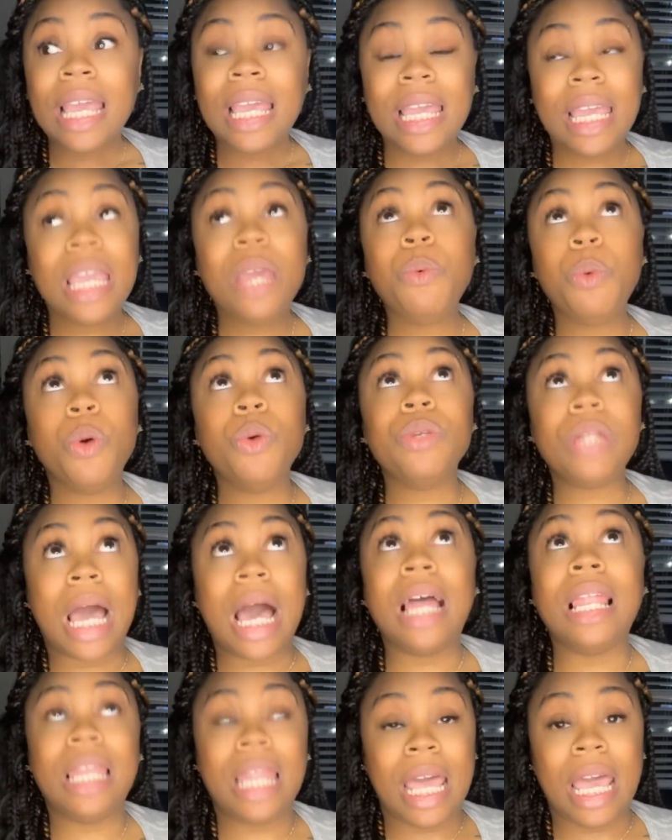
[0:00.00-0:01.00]
he will
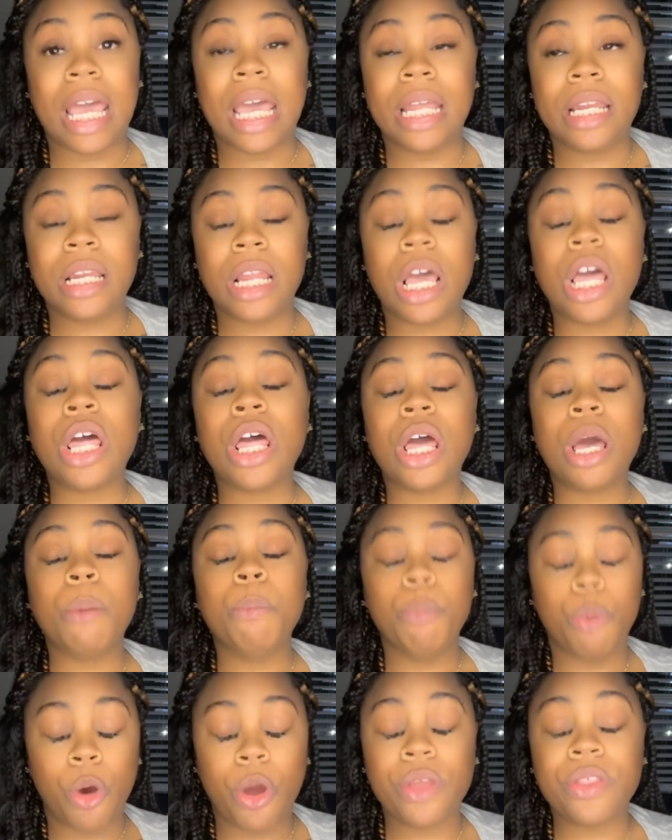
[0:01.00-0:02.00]
not let
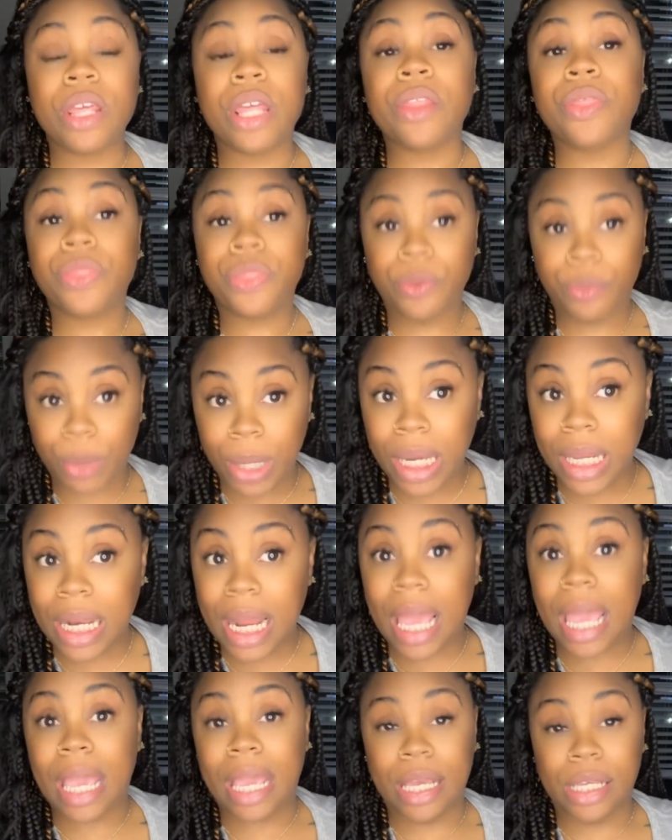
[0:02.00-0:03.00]
more than 3
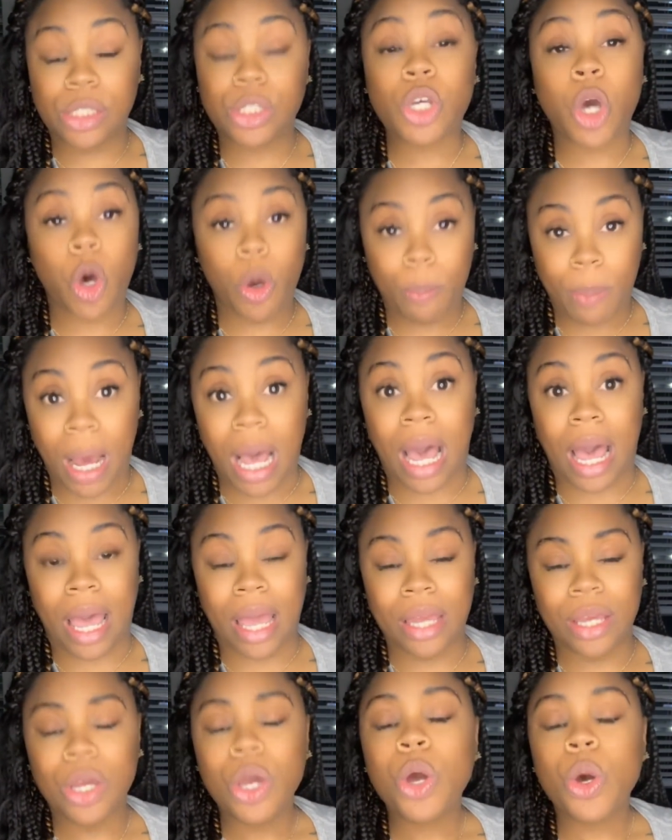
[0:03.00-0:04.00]
days go by
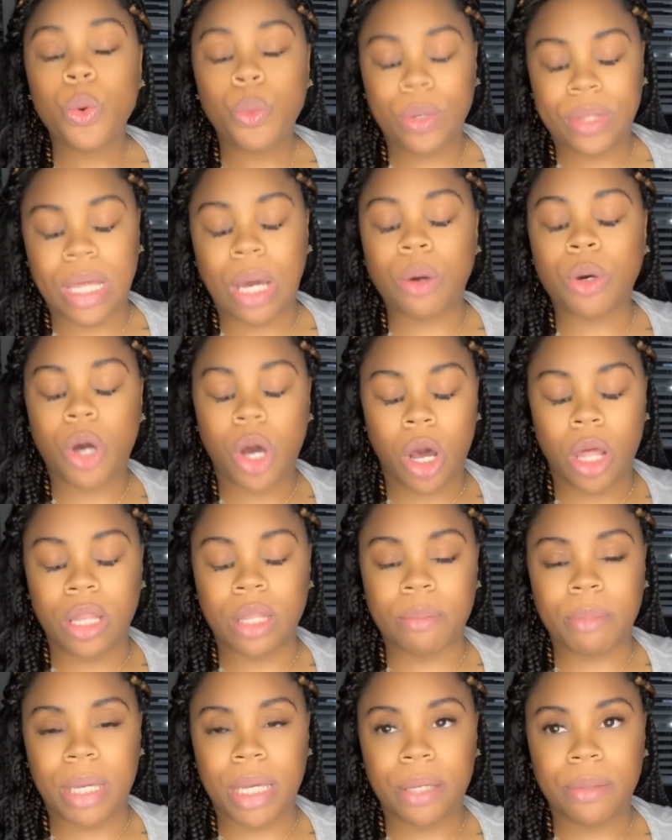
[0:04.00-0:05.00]
without
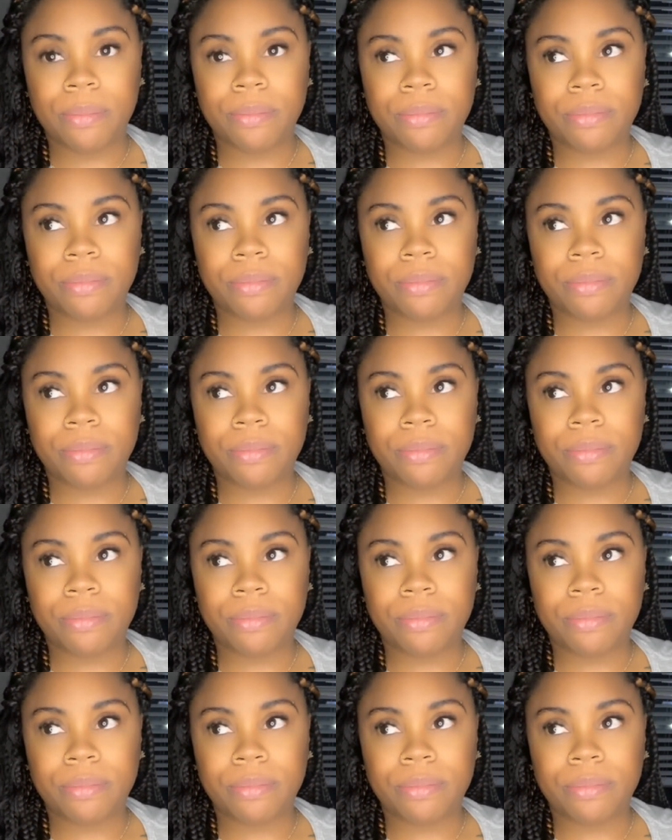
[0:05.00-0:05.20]
calling me.